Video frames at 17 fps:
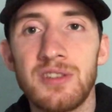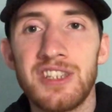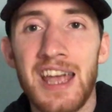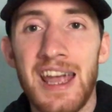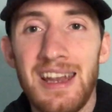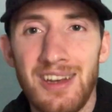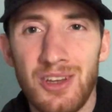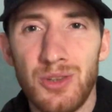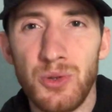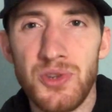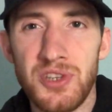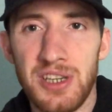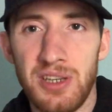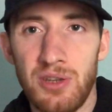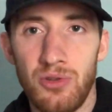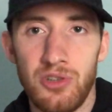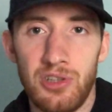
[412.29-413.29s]
technical
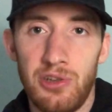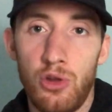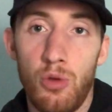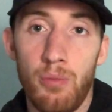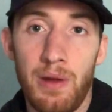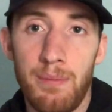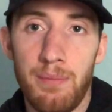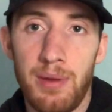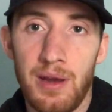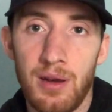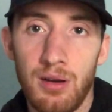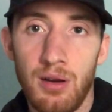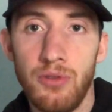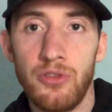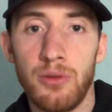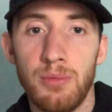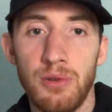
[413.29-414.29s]
skills a little bit better
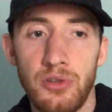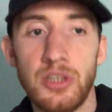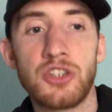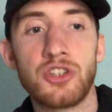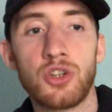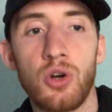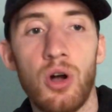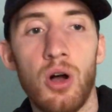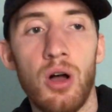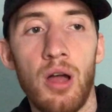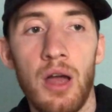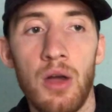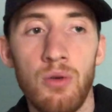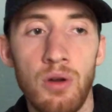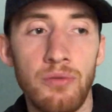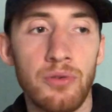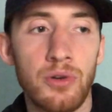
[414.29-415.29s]
under Malik Scott.
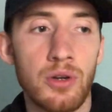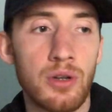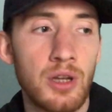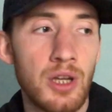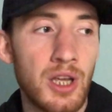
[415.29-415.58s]
However,